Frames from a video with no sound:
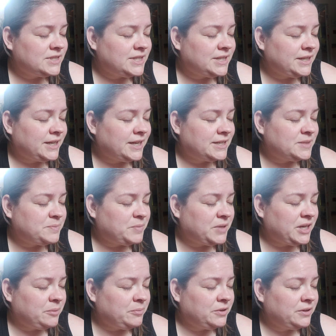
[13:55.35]
Dang, yes,
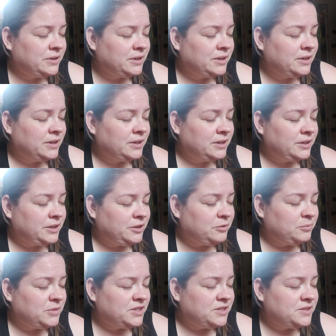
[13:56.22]
babe.
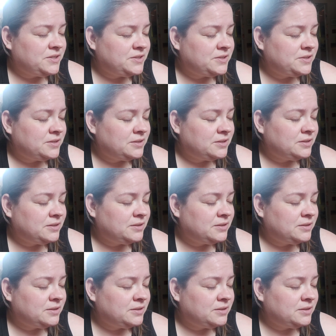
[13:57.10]
Humans,